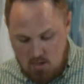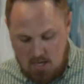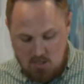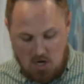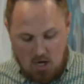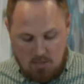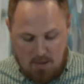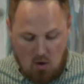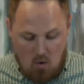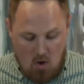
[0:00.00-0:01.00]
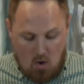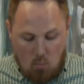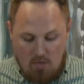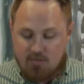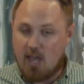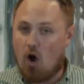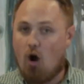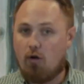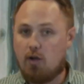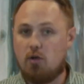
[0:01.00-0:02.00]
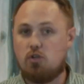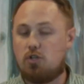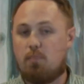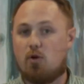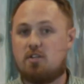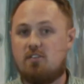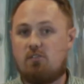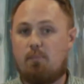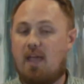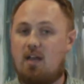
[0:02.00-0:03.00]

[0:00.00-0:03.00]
and talked about what they are and who should participate.